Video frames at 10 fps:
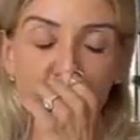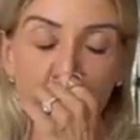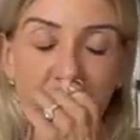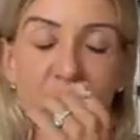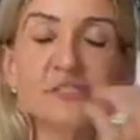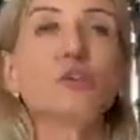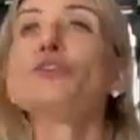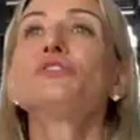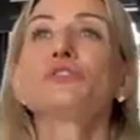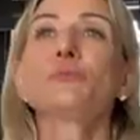Now, once the
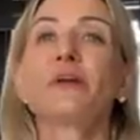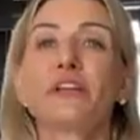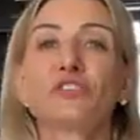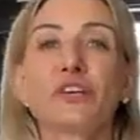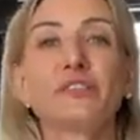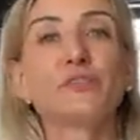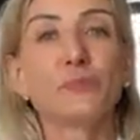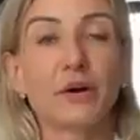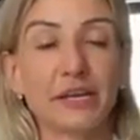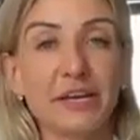ozone penetrates the
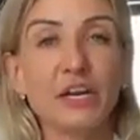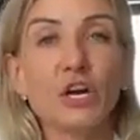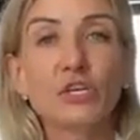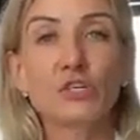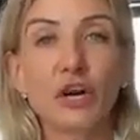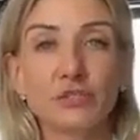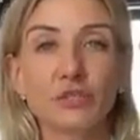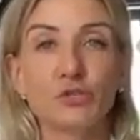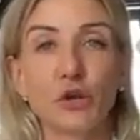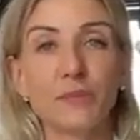body,
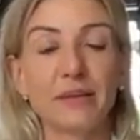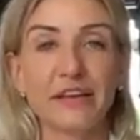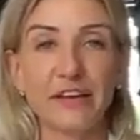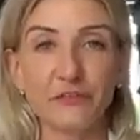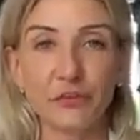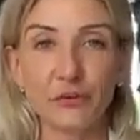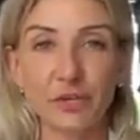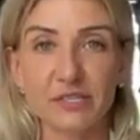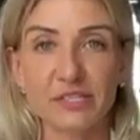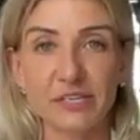transdermally if you're
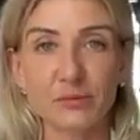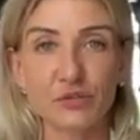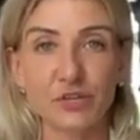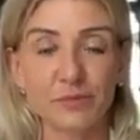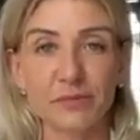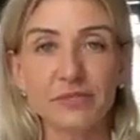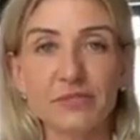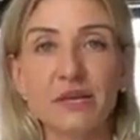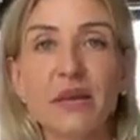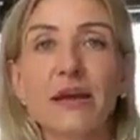doing steam
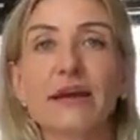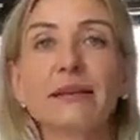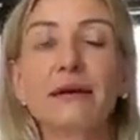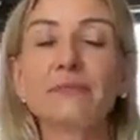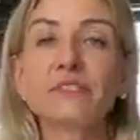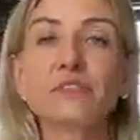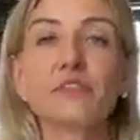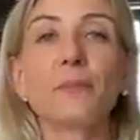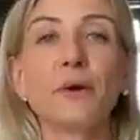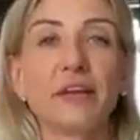treatments, it comes
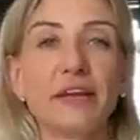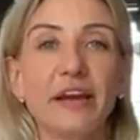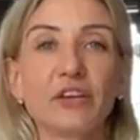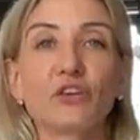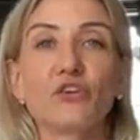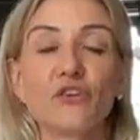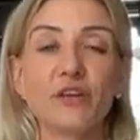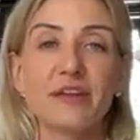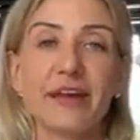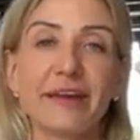into the body and it
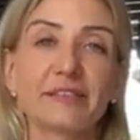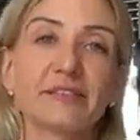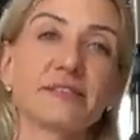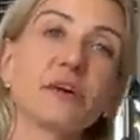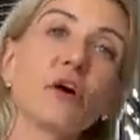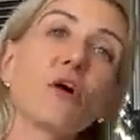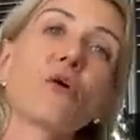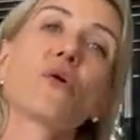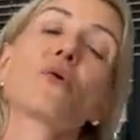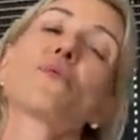creates
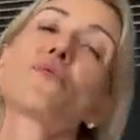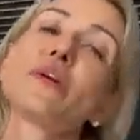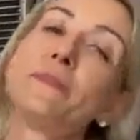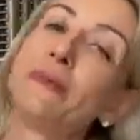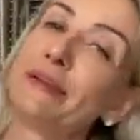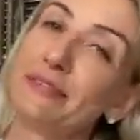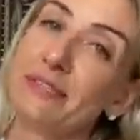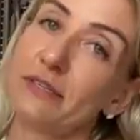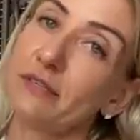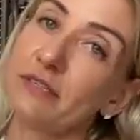red blood
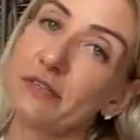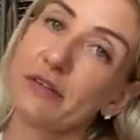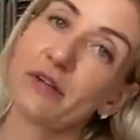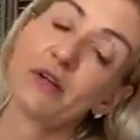cells.